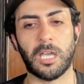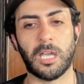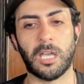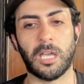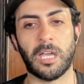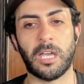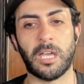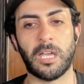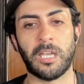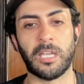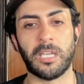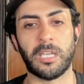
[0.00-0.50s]

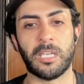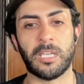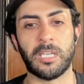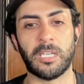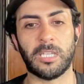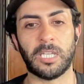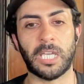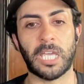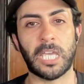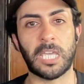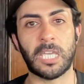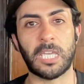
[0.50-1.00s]

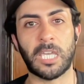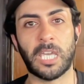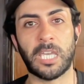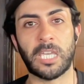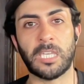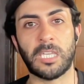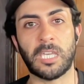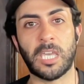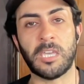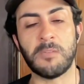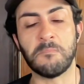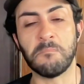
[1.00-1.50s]

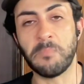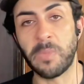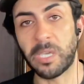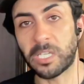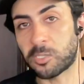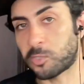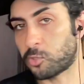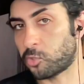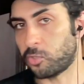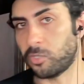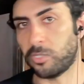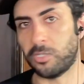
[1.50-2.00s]
a
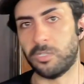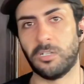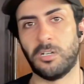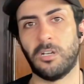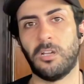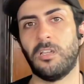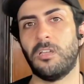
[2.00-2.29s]
mixture